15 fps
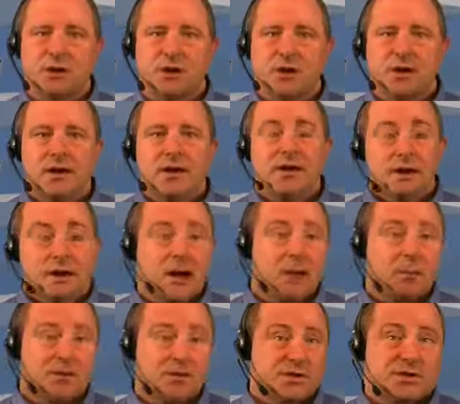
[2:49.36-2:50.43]
mode,
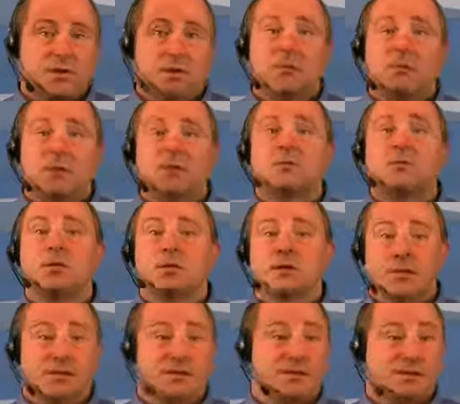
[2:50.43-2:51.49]
accomplishes what much more
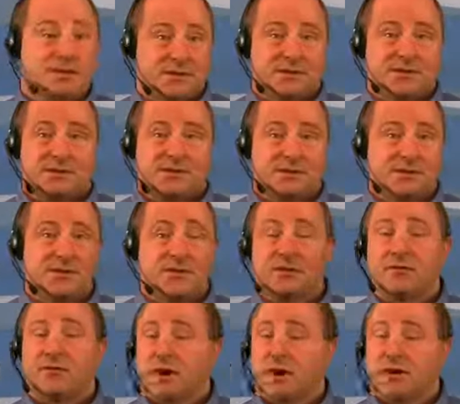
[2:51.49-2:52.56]
expensive systems do at
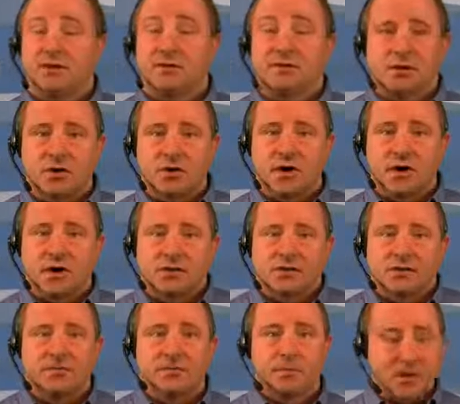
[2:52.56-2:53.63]
a fraction of the
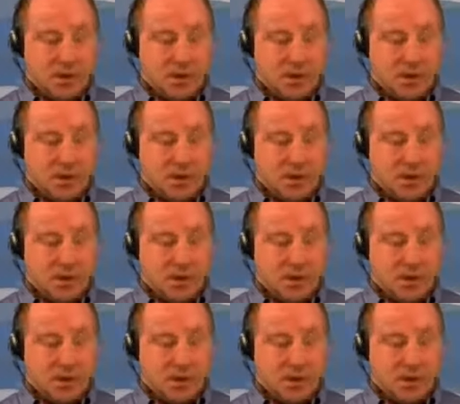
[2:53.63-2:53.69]
cost.